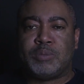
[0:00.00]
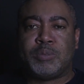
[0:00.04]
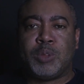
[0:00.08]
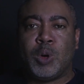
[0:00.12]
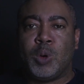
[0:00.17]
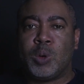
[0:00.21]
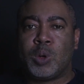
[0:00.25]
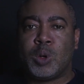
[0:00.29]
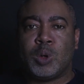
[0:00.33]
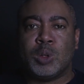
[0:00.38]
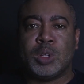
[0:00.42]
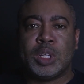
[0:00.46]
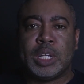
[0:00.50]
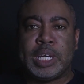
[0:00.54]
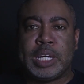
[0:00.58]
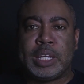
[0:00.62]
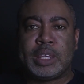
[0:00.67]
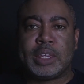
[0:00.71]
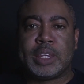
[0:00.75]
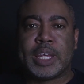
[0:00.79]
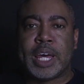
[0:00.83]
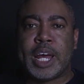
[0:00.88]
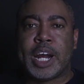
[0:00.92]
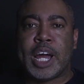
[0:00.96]
focal
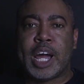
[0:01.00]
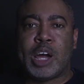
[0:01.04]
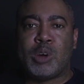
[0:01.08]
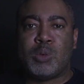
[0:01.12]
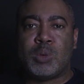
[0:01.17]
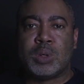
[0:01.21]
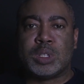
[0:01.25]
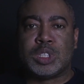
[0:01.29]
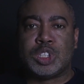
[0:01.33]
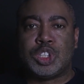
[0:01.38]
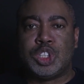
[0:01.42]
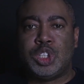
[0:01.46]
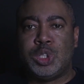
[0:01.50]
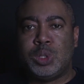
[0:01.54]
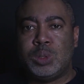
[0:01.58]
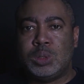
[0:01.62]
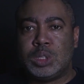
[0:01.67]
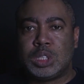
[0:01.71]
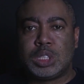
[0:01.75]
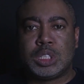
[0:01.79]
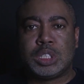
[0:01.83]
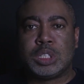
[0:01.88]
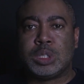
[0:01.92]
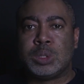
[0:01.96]
length that I was
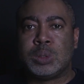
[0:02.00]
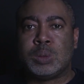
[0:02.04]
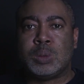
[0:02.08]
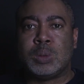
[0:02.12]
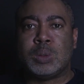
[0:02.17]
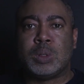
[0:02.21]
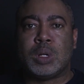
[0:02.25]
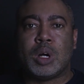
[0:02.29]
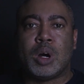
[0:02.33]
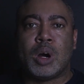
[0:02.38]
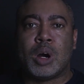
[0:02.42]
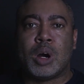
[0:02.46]
used to